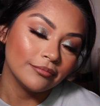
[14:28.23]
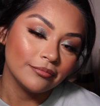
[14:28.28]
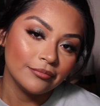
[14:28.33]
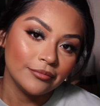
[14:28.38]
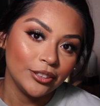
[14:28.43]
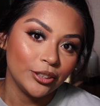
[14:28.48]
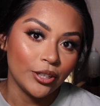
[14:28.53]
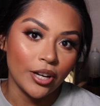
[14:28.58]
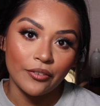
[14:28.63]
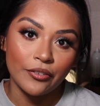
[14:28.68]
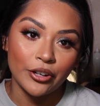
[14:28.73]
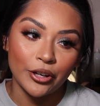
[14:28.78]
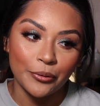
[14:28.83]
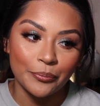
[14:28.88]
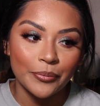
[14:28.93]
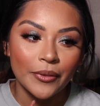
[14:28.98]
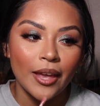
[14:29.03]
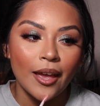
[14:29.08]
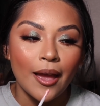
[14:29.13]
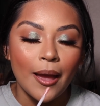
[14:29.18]
You never know.
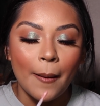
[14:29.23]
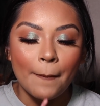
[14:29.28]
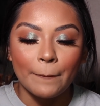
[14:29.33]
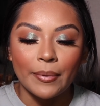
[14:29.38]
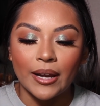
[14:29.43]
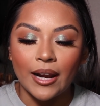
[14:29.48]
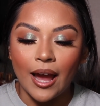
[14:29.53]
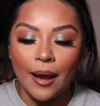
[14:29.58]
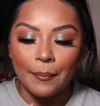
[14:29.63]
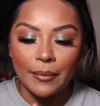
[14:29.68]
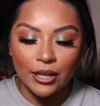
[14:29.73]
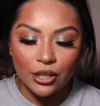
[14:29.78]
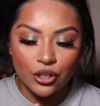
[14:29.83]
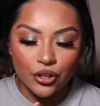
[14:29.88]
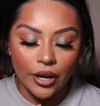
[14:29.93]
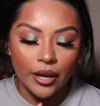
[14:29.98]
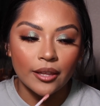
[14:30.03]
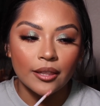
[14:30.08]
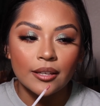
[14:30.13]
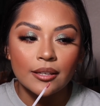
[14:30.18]
But I'm gonna
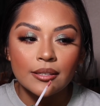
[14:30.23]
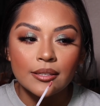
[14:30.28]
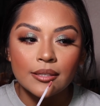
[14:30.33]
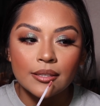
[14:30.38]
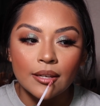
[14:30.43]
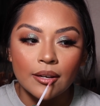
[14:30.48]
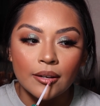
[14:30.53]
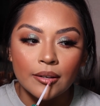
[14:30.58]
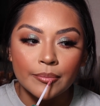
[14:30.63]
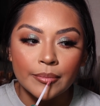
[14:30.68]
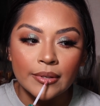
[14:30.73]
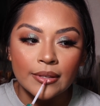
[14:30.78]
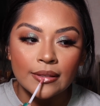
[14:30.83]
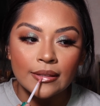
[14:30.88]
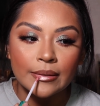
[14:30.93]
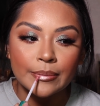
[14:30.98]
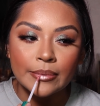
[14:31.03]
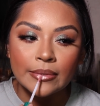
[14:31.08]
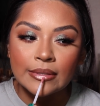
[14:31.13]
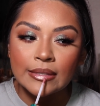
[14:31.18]
try this on my
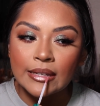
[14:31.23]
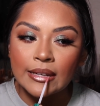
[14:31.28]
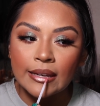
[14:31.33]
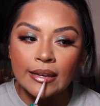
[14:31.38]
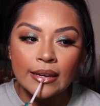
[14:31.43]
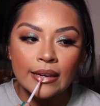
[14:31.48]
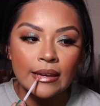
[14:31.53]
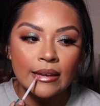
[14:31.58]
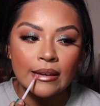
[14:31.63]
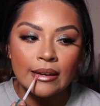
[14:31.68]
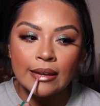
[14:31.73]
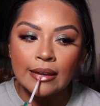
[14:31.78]
lips today.